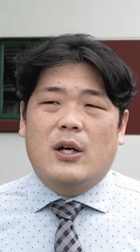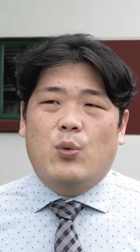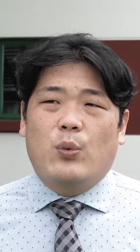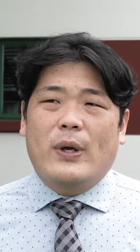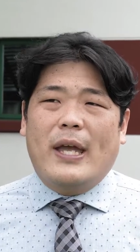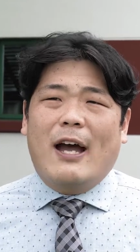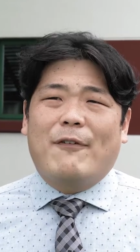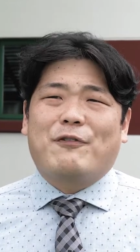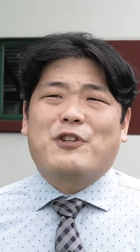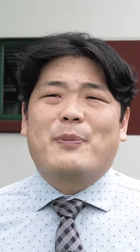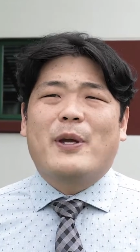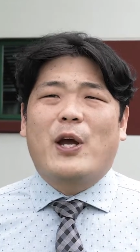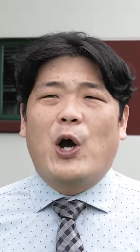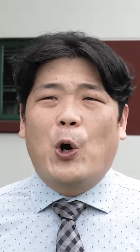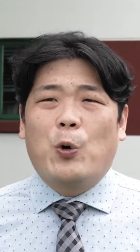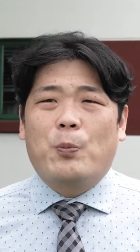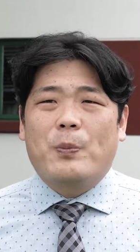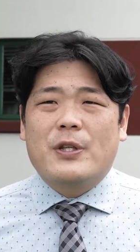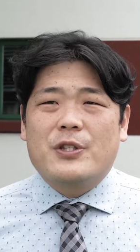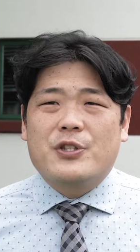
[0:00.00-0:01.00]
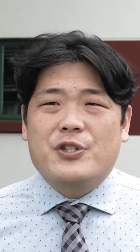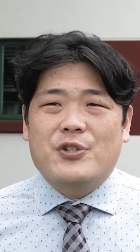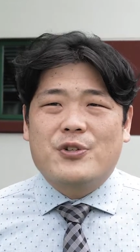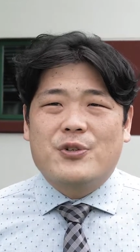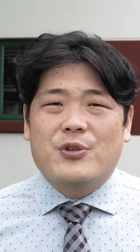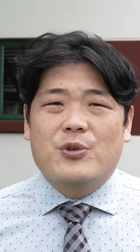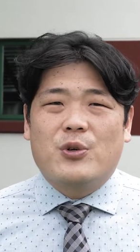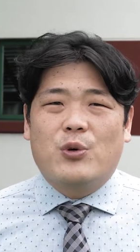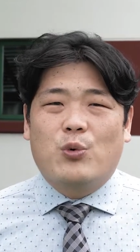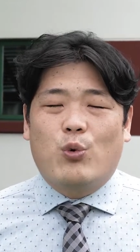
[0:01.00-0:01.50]
we have to be open
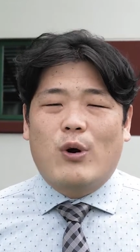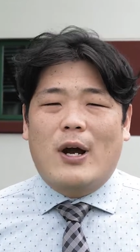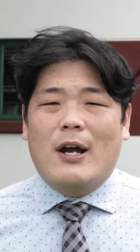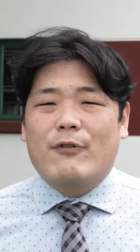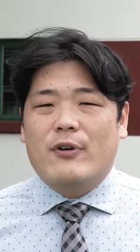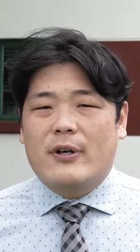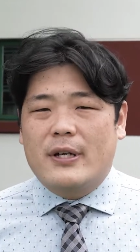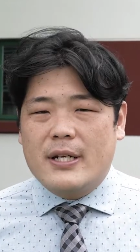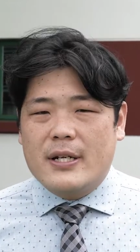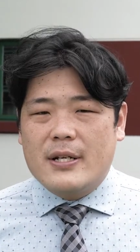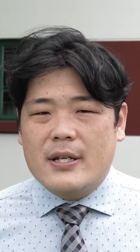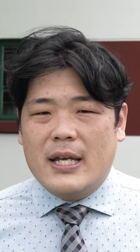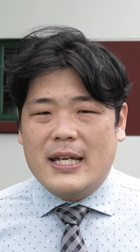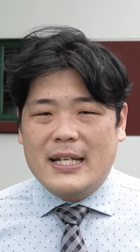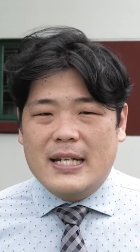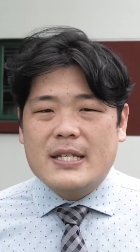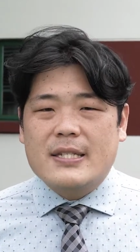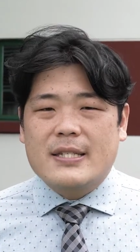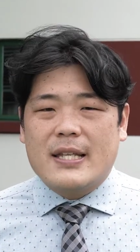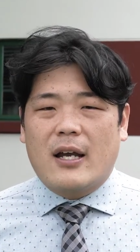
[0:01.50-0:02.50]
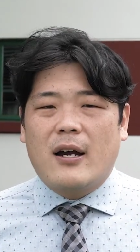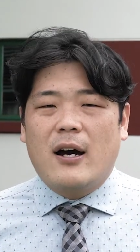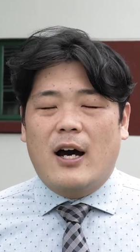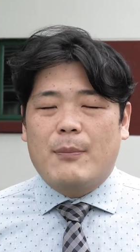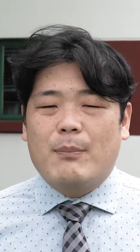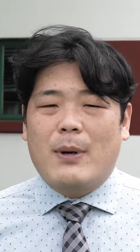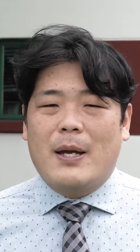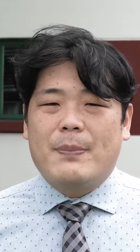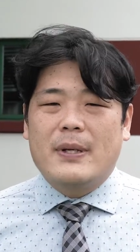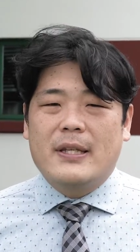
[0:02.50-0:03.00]
to wherever it is that
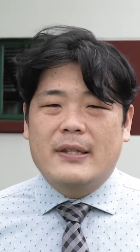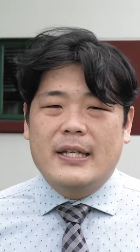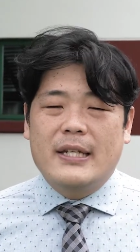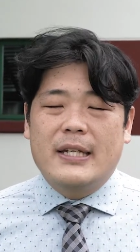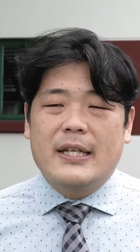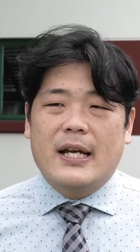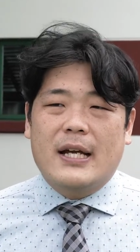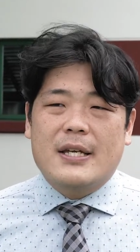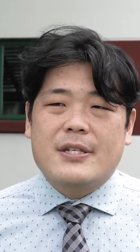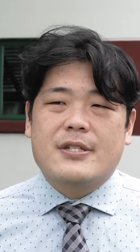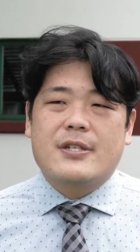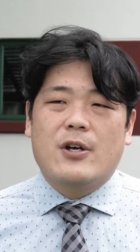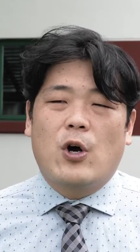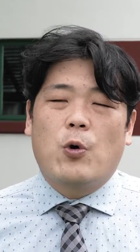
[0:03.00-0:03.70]
God might be leading us,